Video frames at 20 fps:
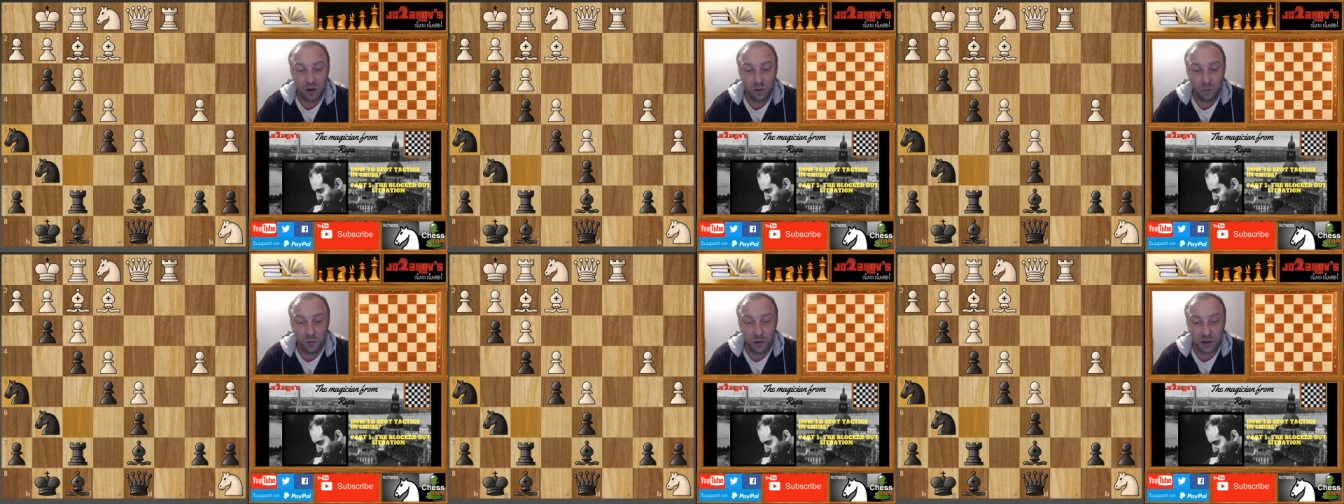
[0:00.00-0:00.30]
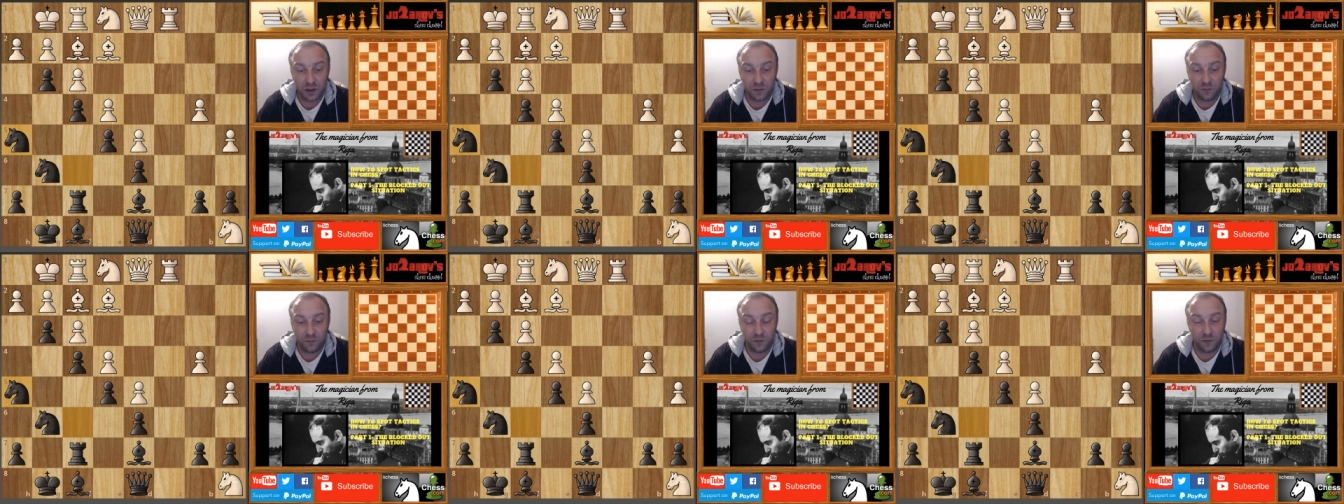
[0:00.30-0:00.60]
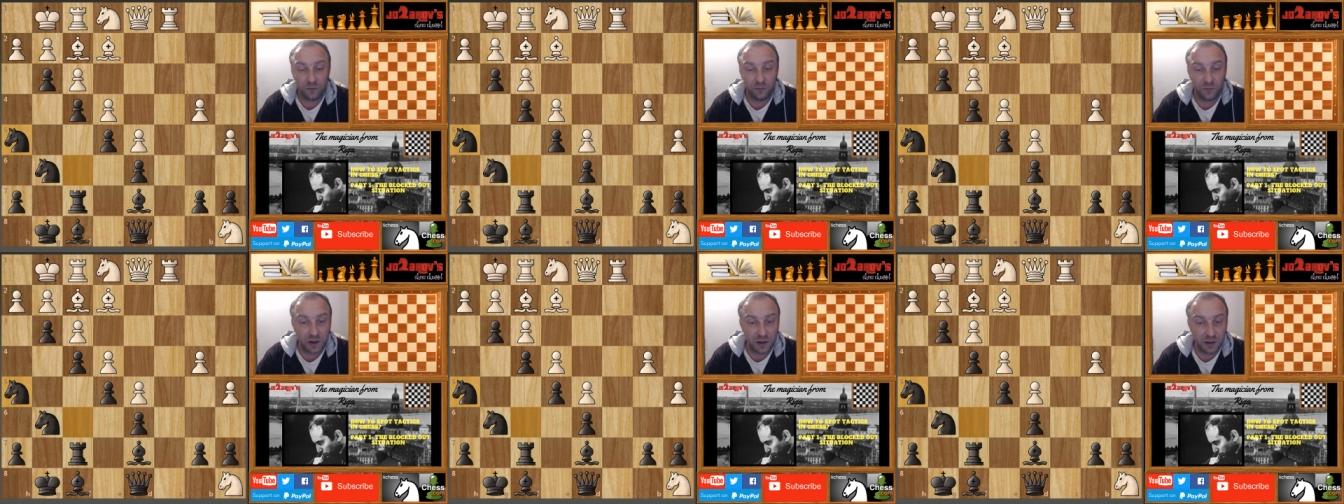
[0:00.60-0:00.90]
we have
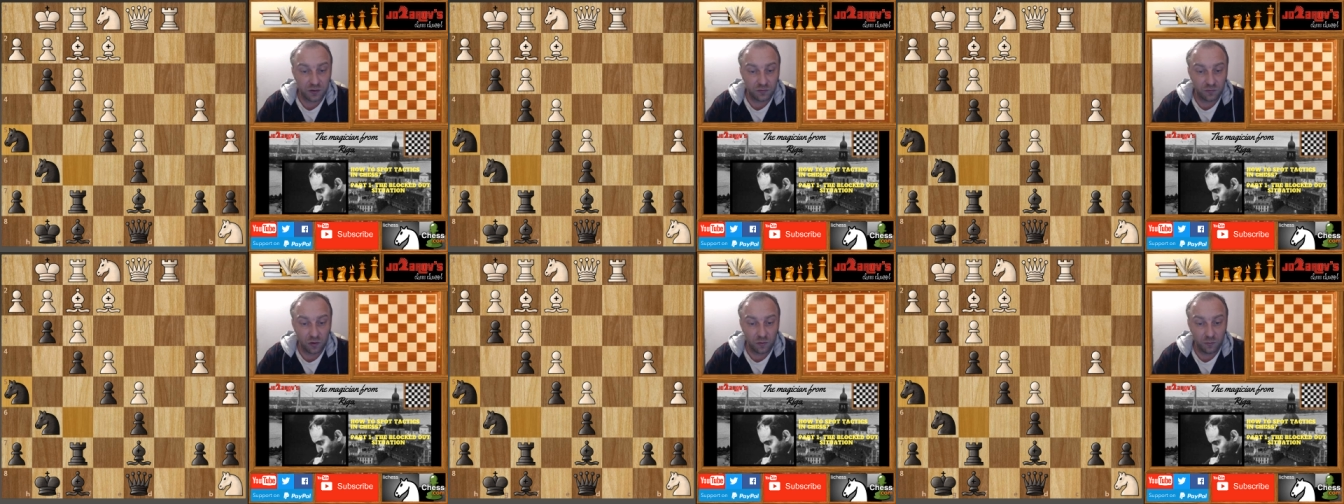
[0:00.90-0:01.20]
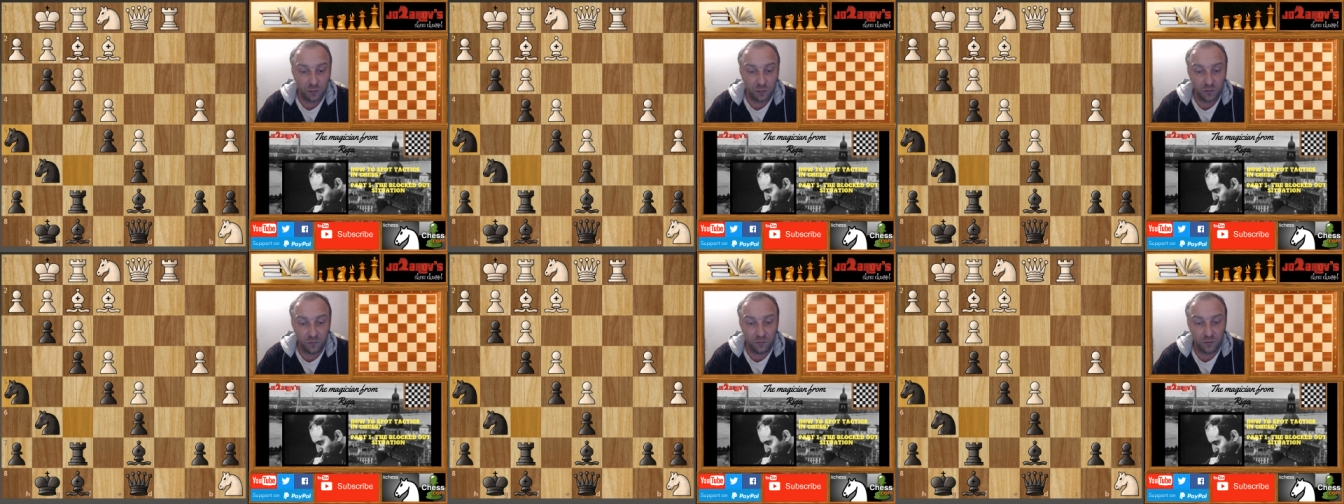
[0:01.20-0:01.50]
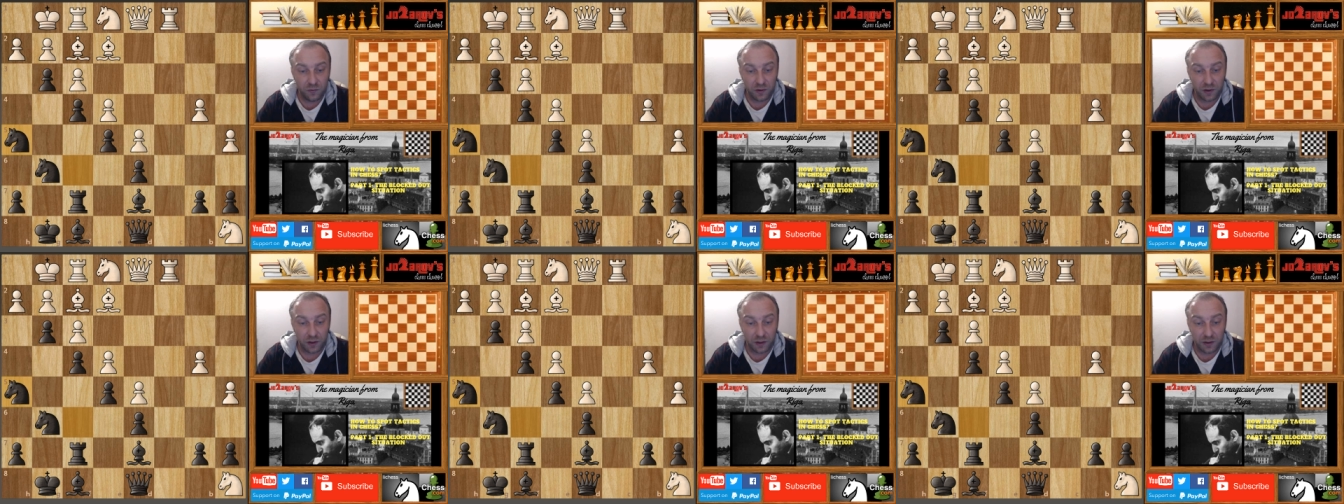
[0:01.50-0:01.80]
very strong
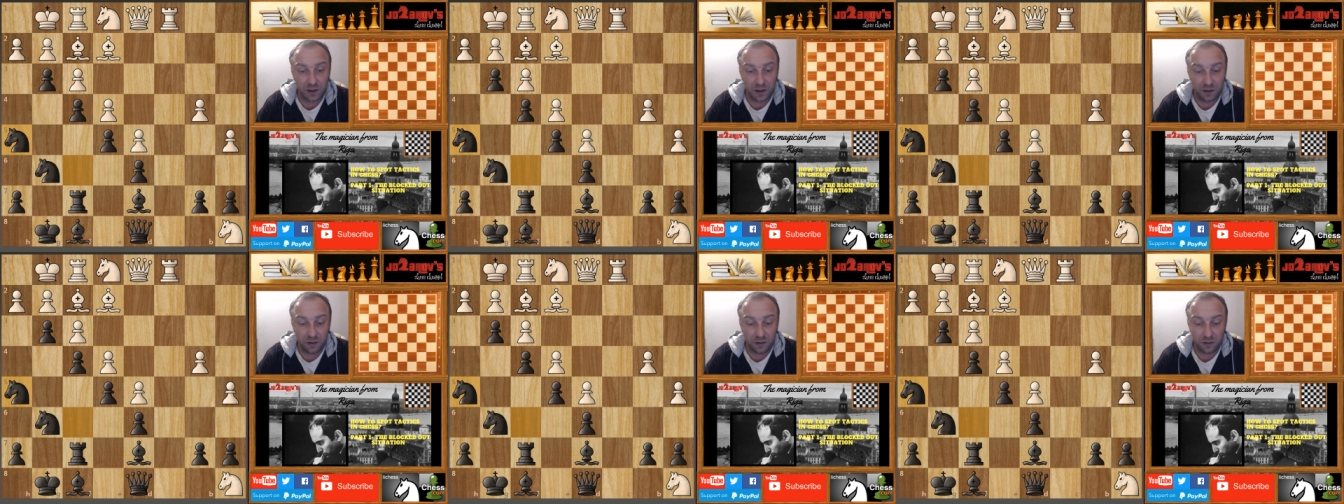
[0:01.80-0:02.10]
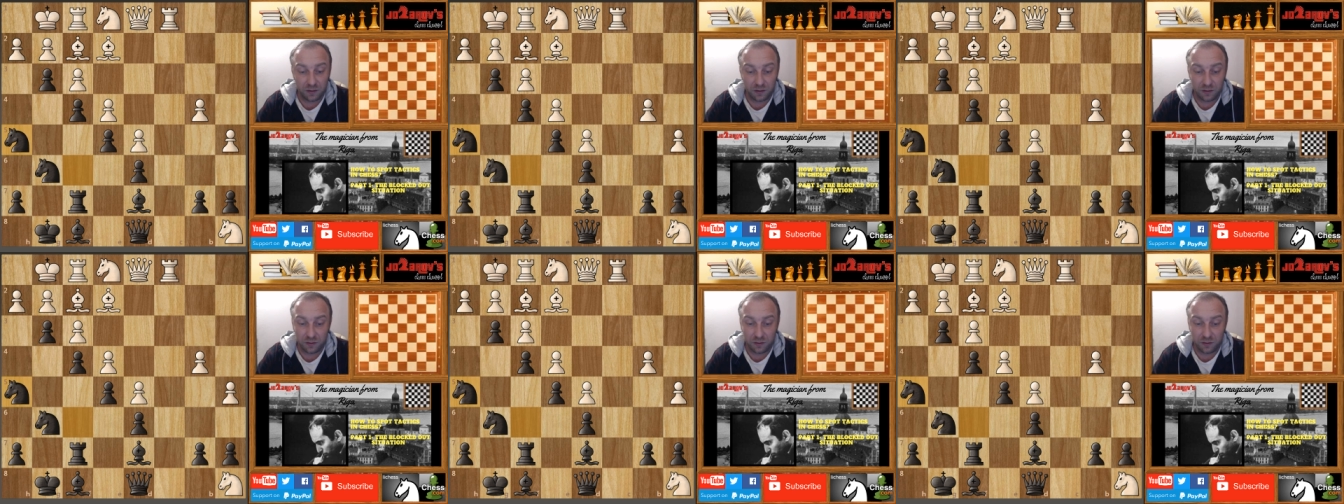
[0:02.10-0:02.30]
move again